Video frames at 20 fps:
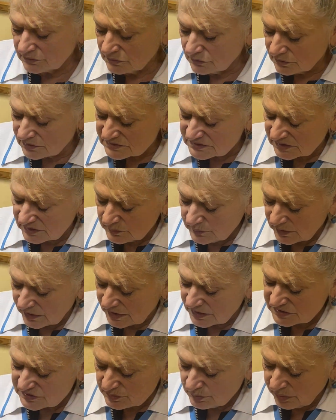dorsal
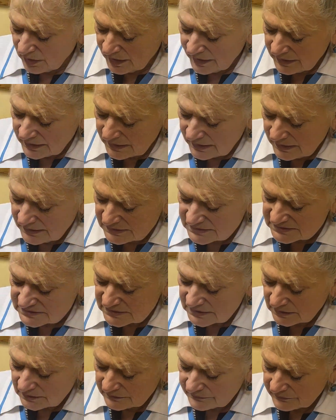branch by
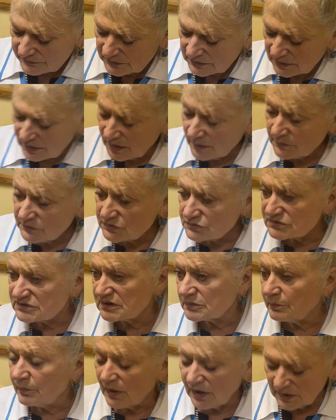itself will come to
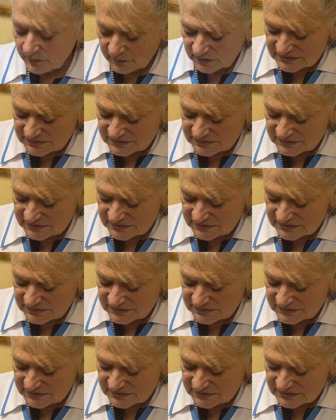the palmar